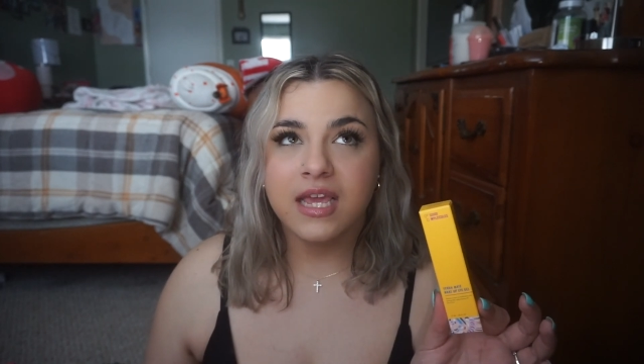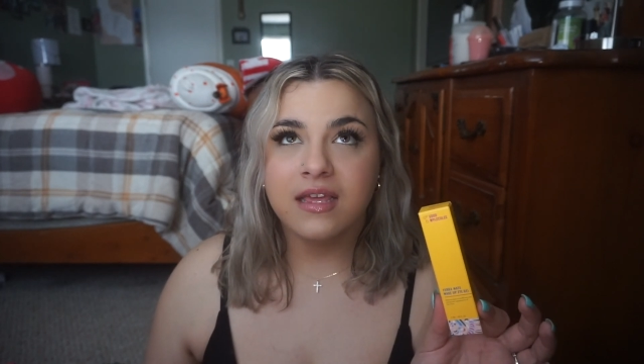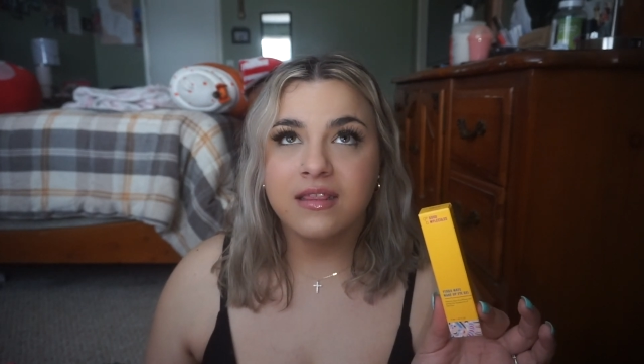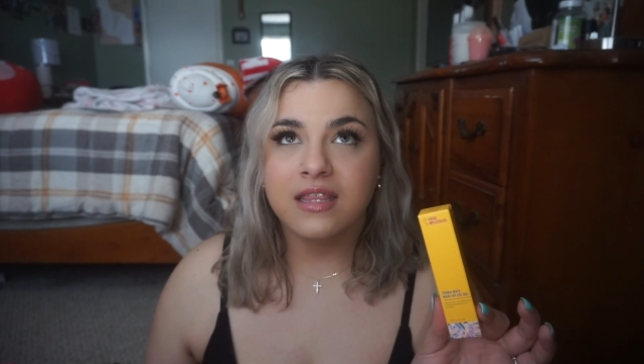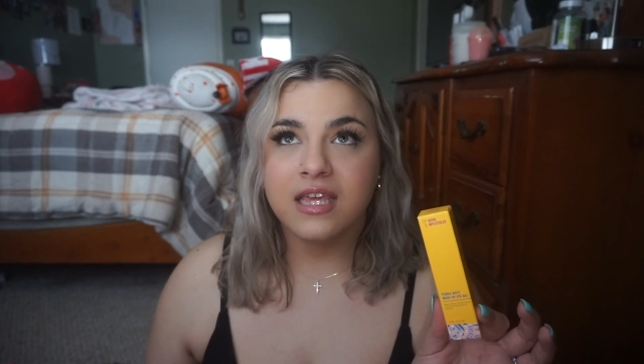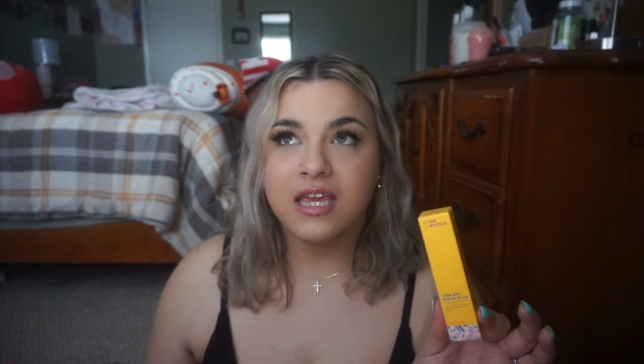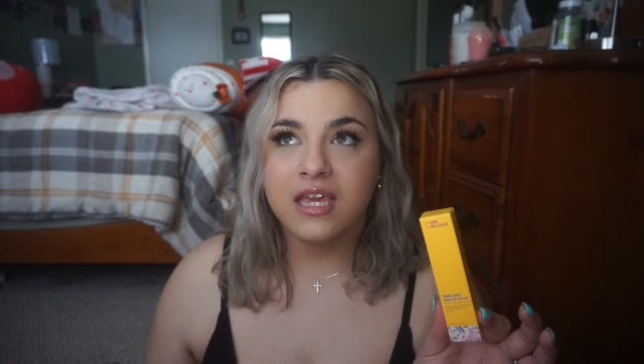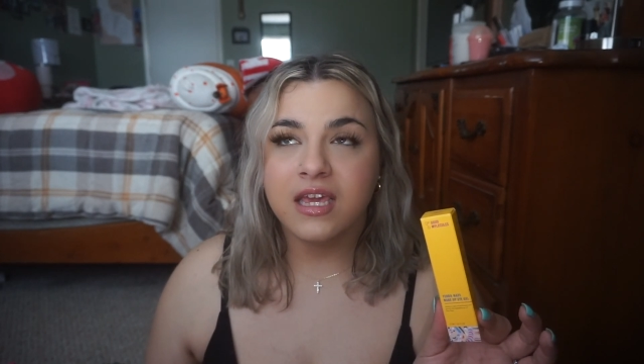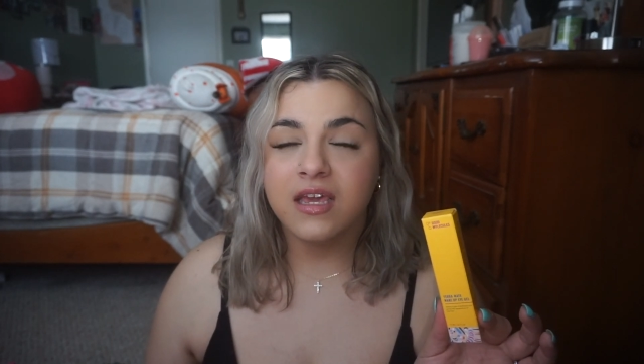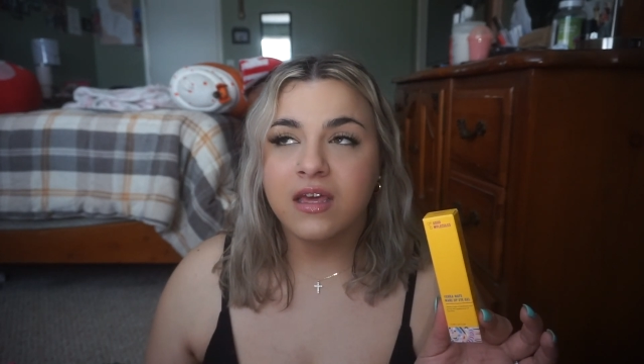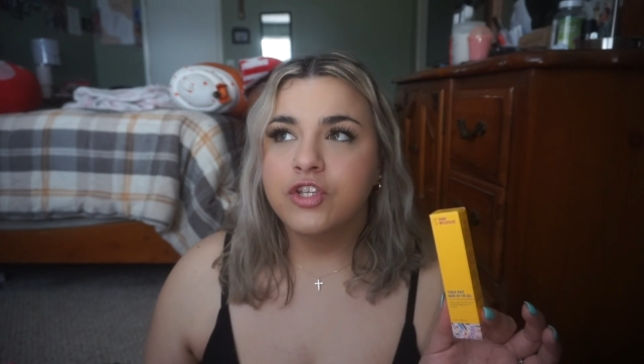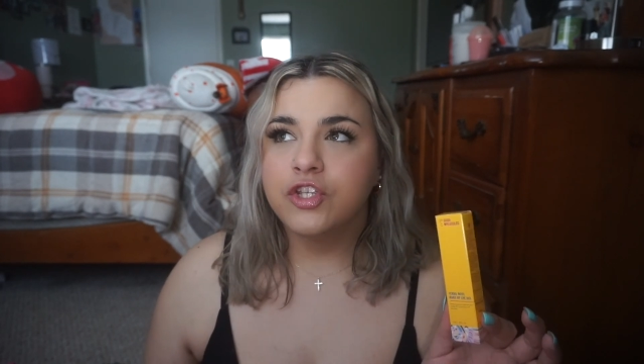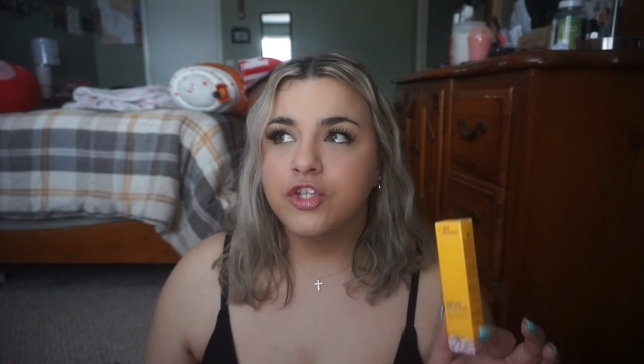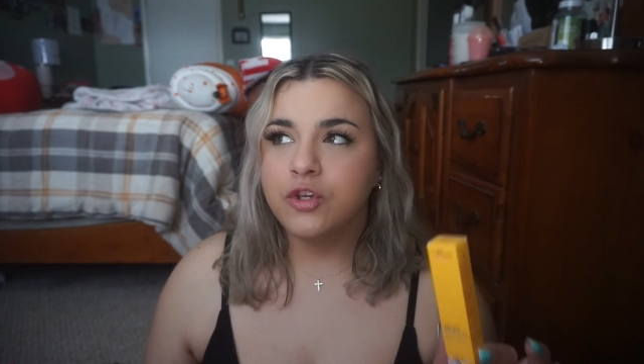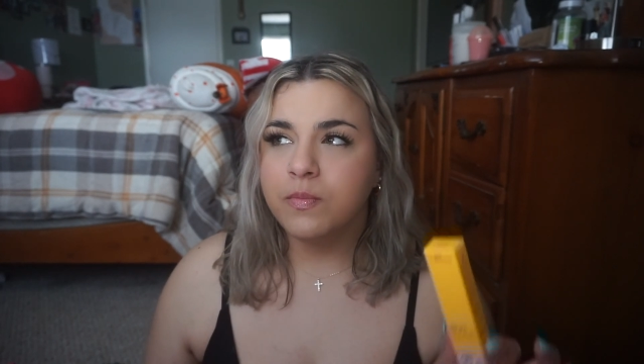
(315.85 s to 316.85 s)
and the
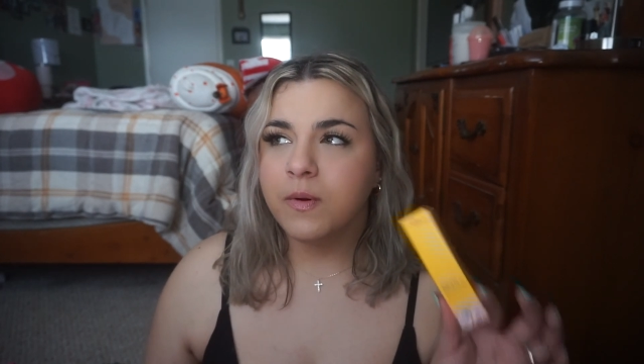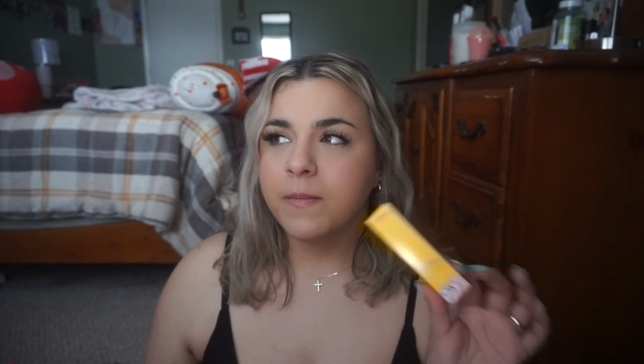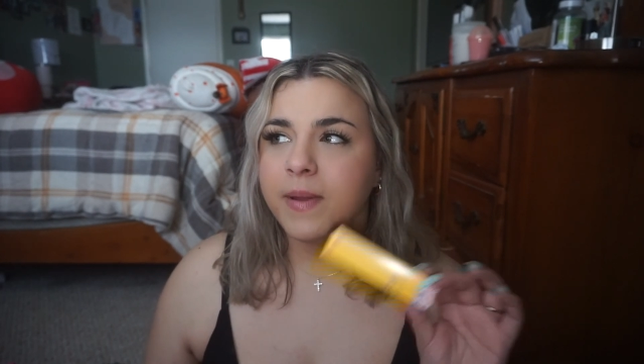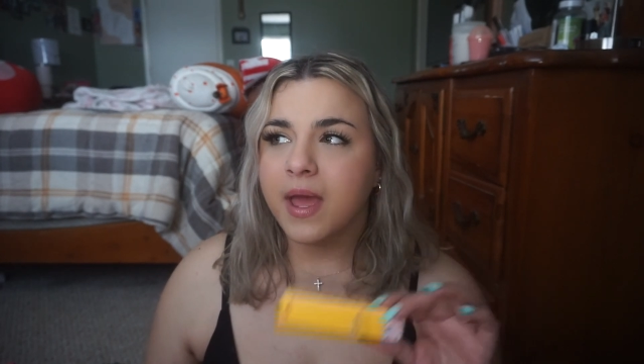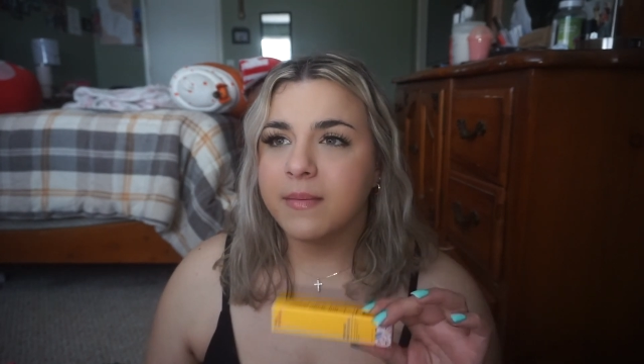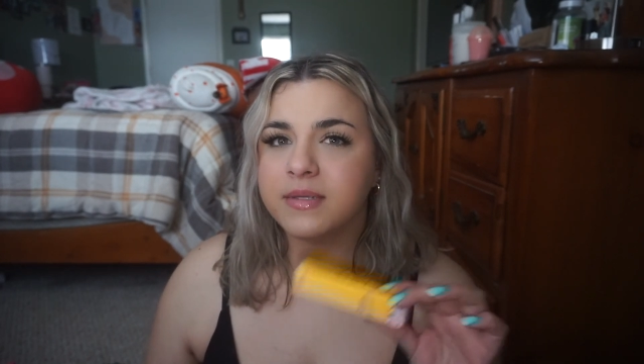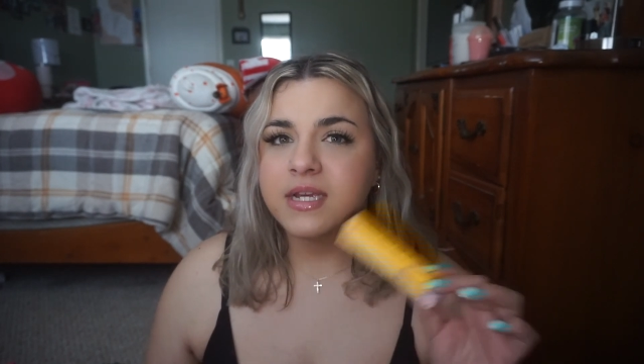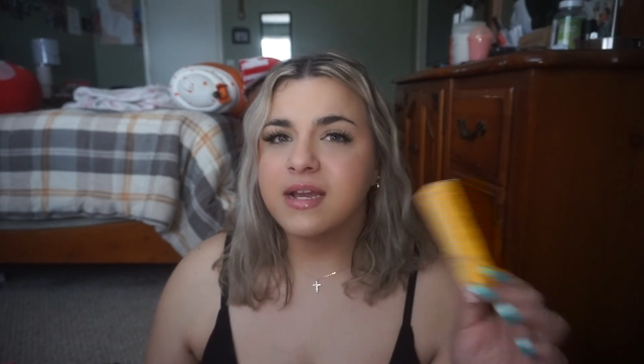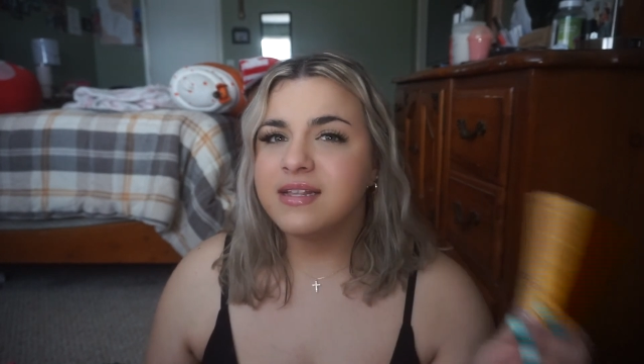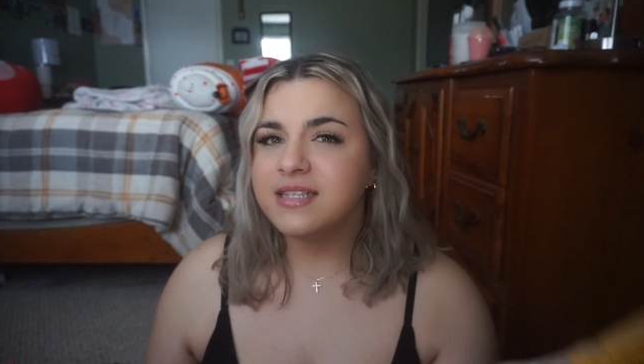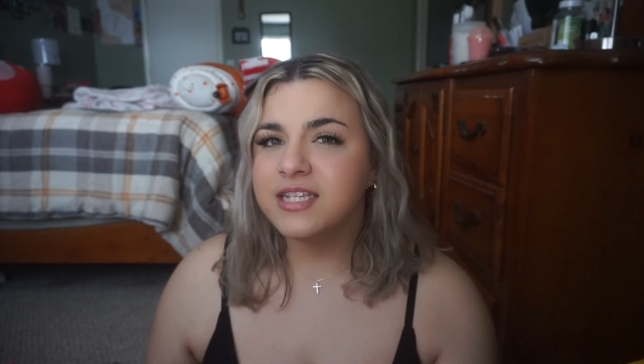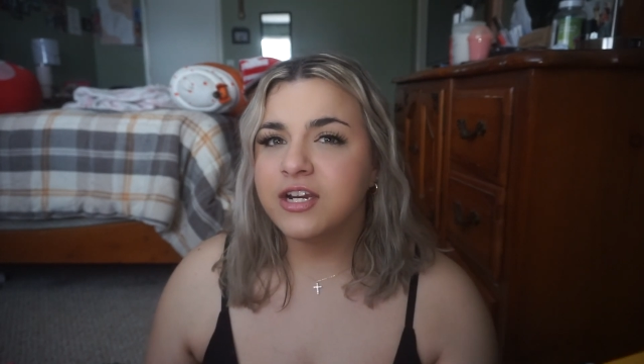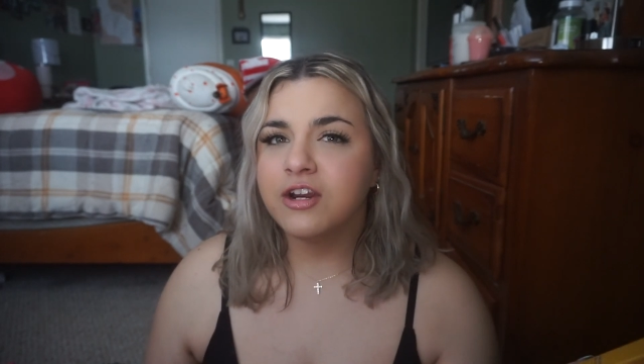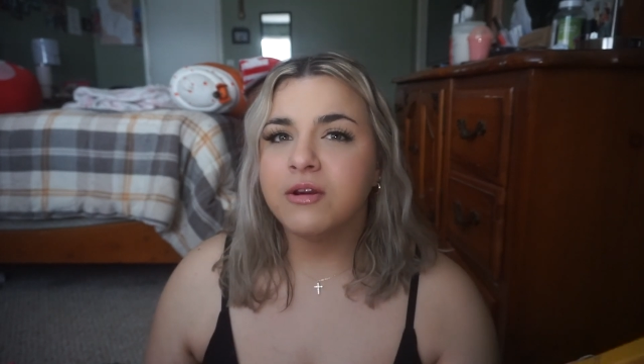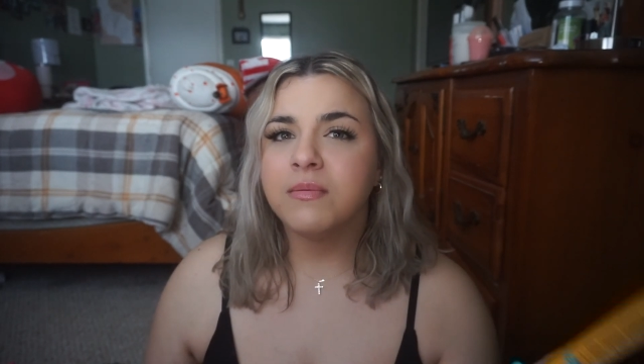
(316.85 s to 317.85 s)
Super Peptide
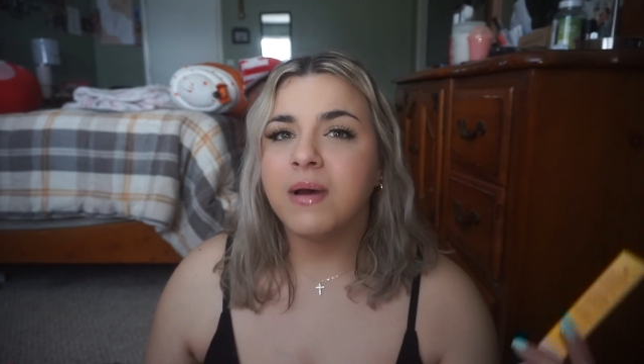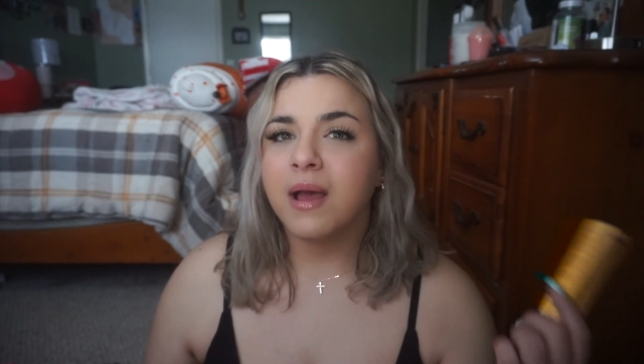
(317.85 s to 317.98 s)
Serum.